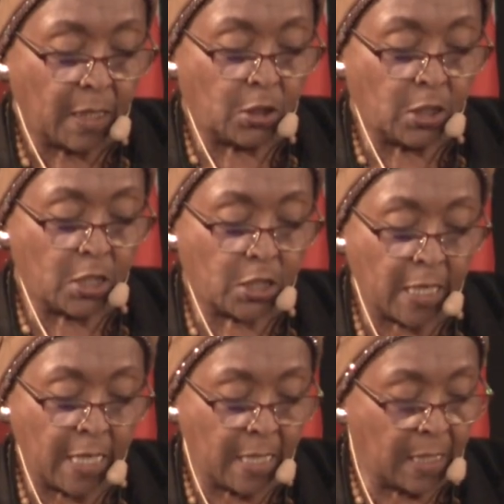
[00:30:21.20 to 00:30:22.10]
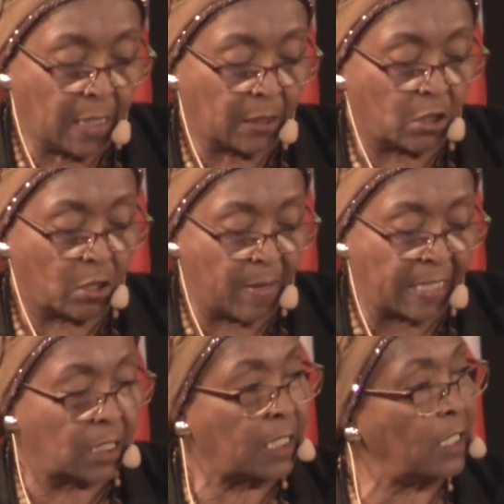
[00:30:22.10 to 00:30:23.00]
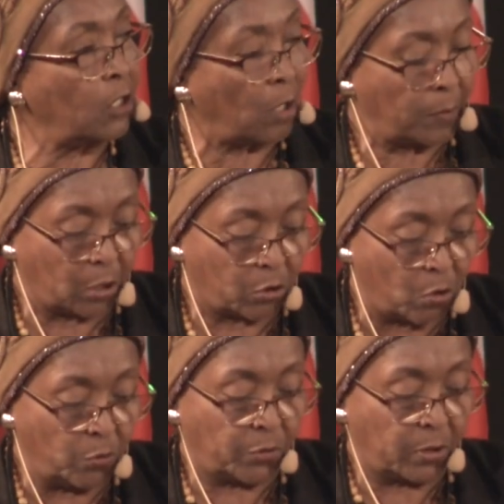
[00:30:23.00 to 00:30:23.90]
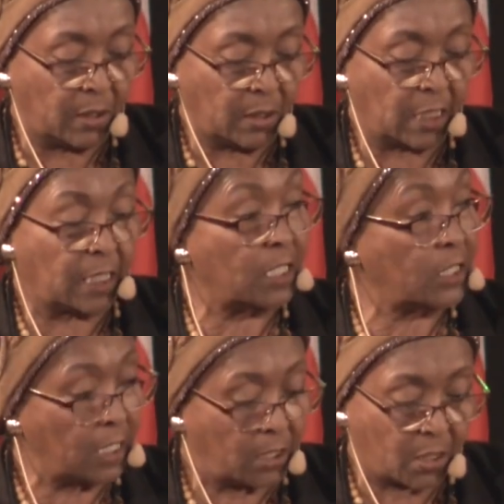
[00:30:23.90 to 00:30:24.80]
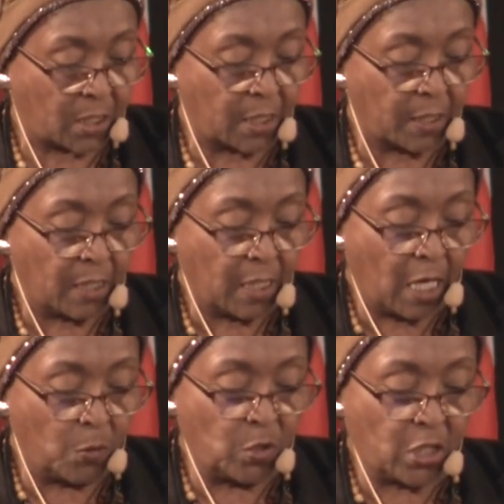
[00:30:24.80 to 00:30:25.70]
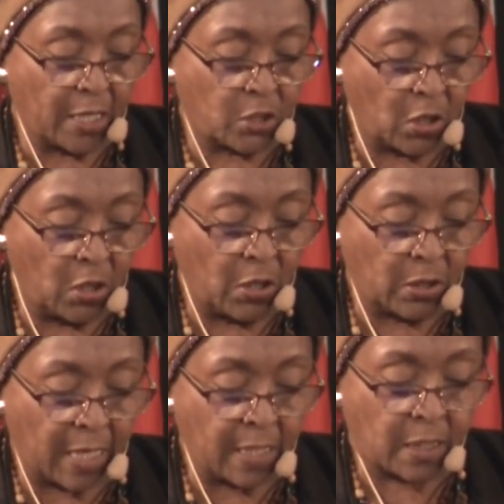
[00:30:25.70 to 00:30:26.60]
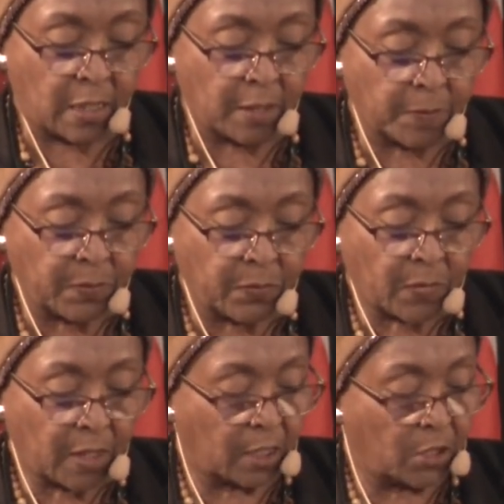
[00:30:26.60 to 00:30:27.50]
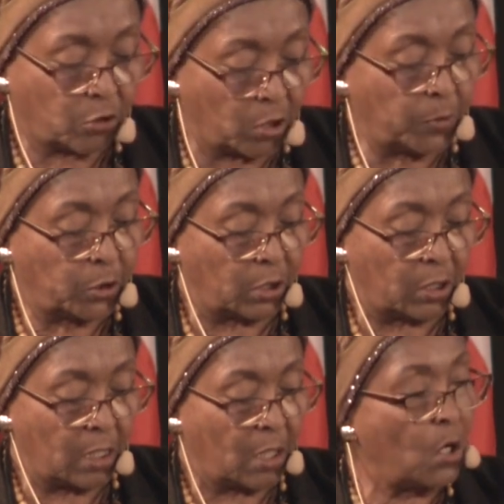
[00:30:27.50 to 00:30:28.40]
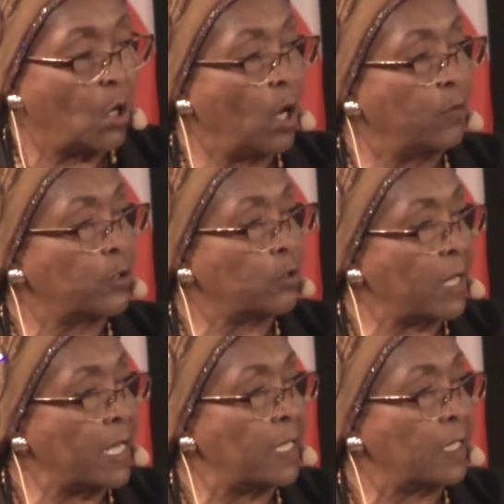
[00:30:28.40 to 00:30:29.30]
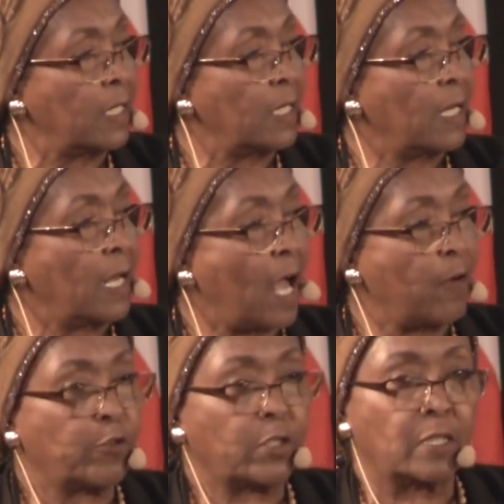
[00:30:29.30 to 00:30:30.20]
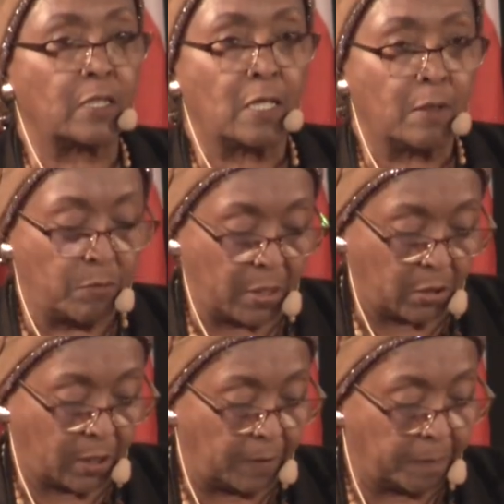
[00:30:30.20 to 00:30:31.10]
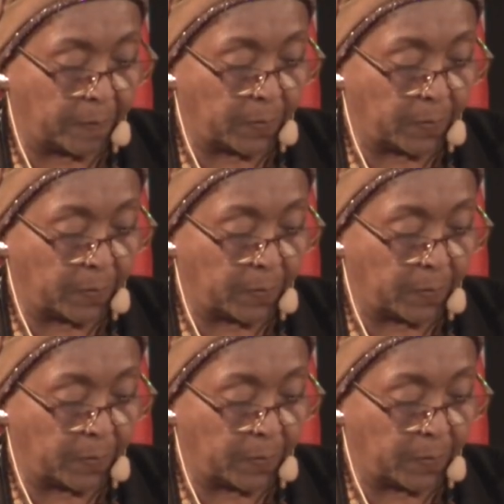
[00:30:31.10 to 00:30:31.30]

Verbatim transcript: It is seen in the dramatic economic growth that exists and which has earned us the description of a rare African miracle.